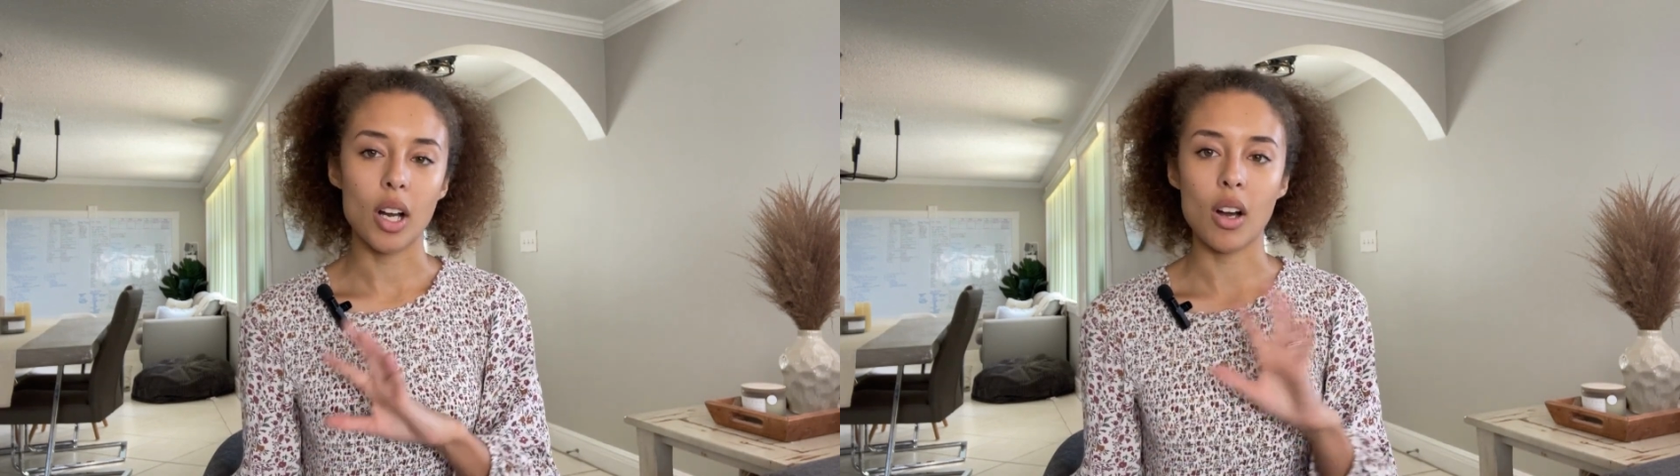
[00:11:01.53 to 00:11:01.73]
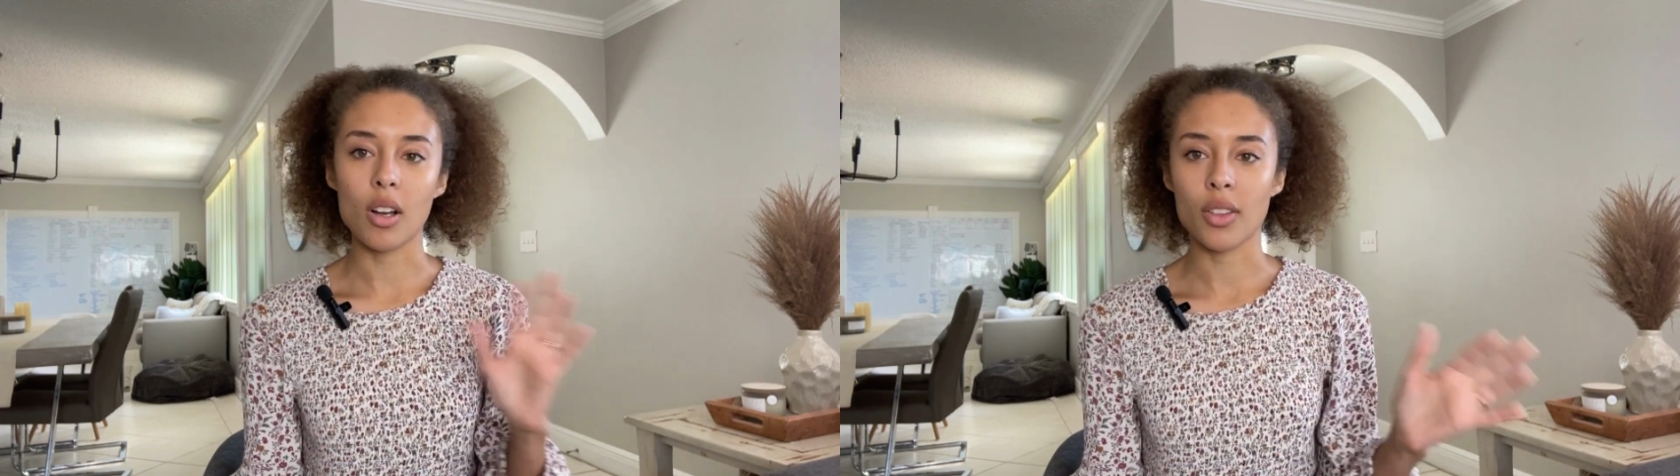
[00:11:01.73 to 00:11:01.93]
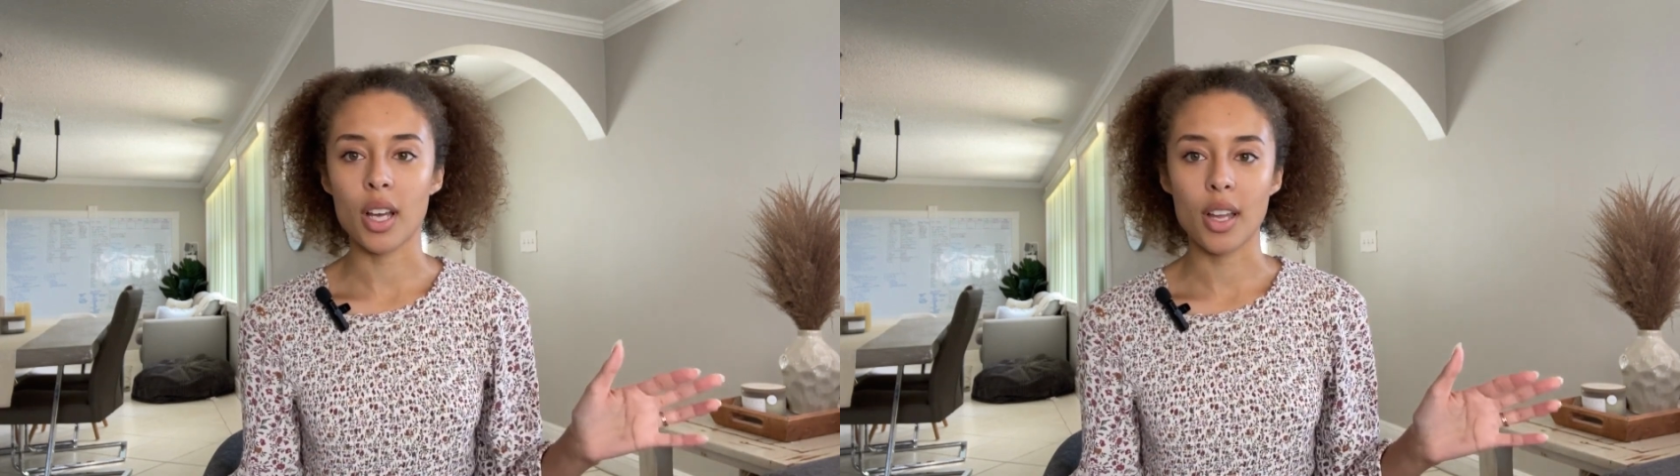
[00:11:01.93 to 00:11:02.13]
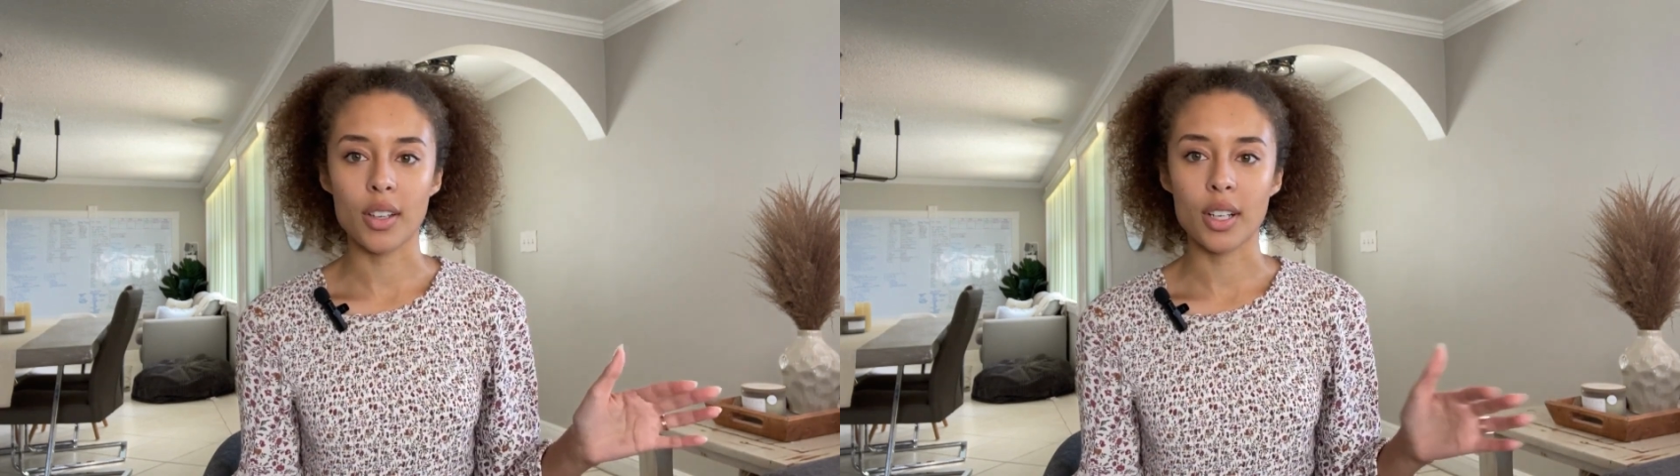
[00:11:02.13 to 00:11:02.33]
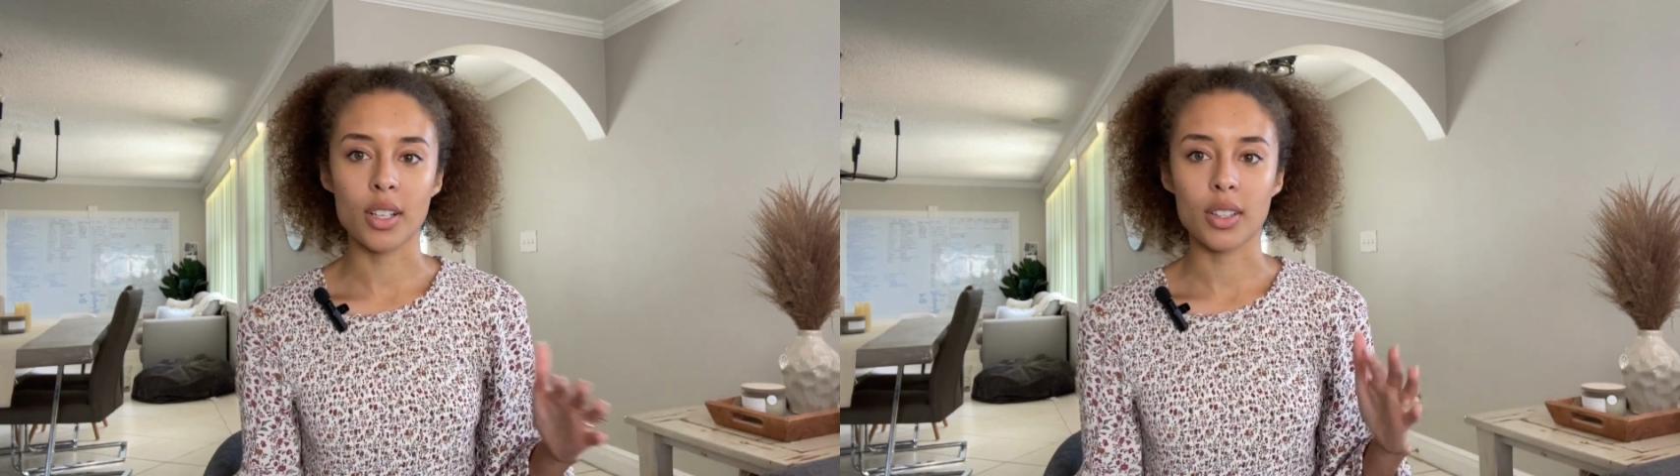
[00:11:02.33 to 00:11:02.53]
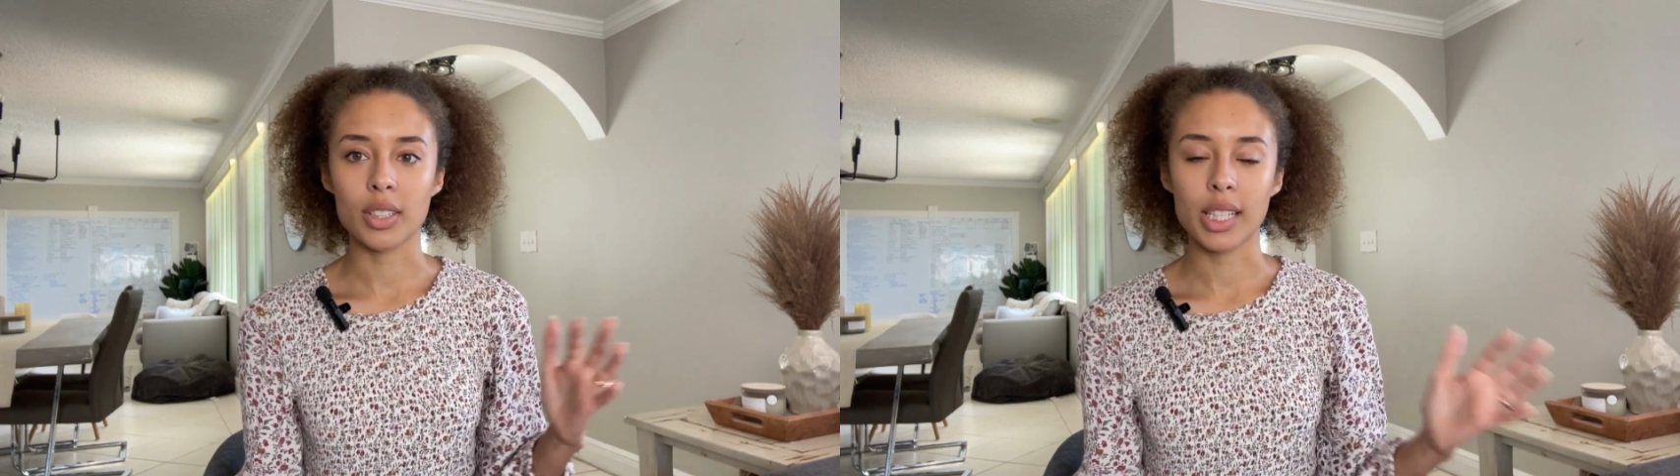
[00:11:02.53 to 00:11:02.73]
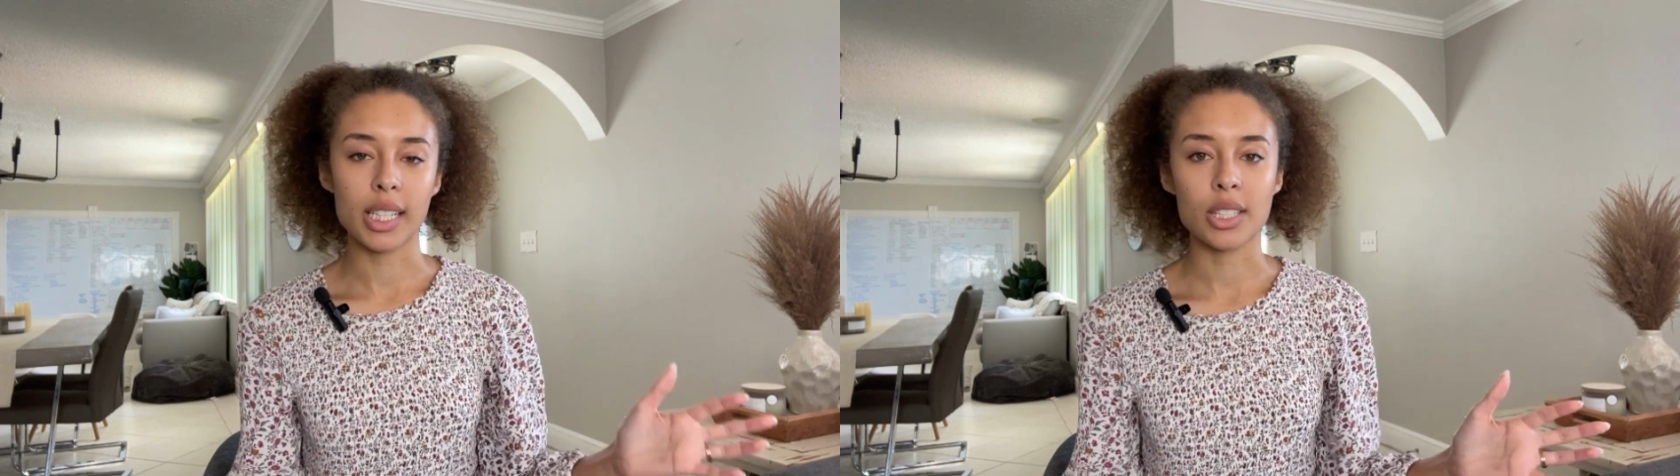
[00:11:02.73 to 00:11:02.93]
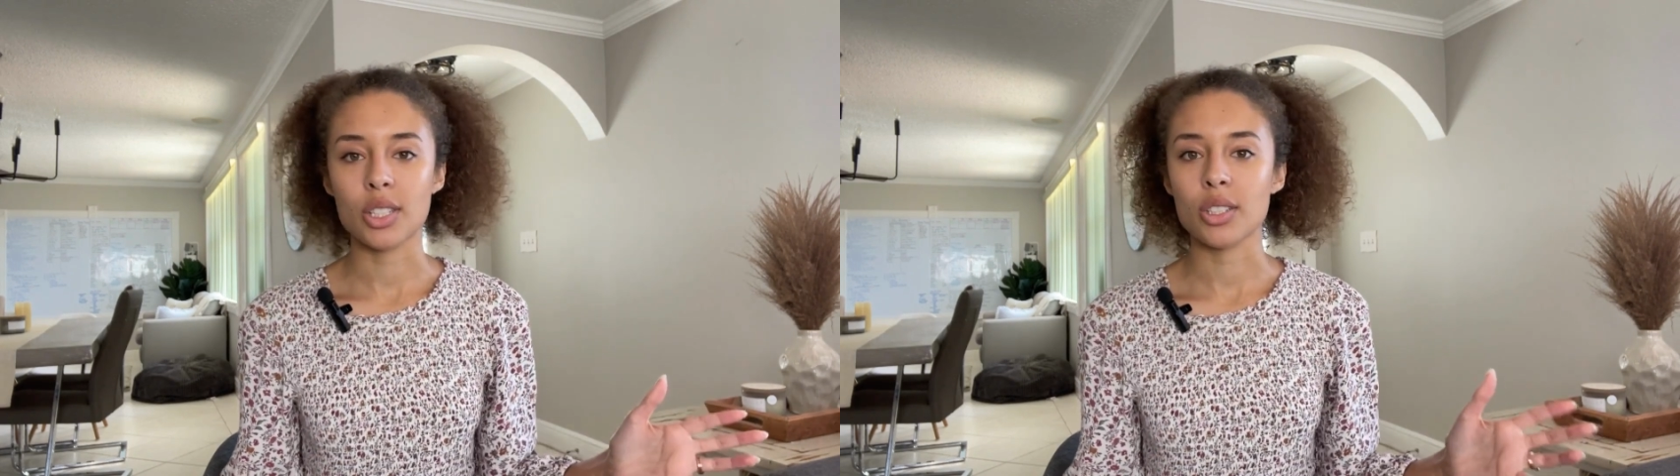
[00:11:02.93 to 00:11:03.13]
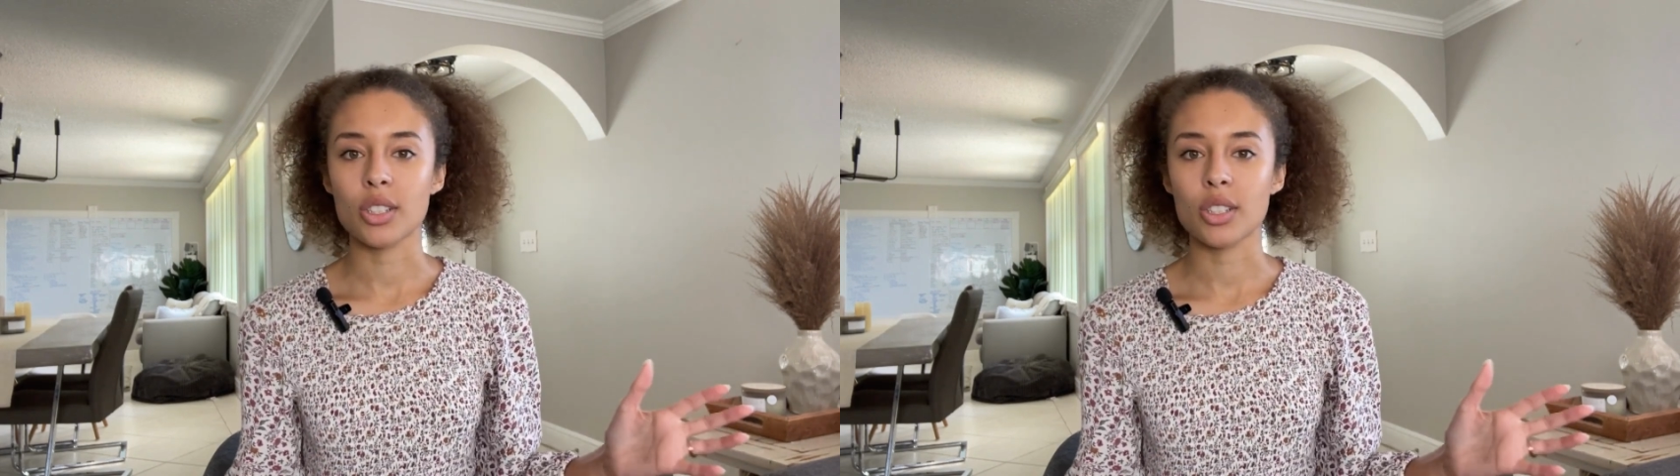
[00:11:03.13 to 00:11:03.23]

all the other niche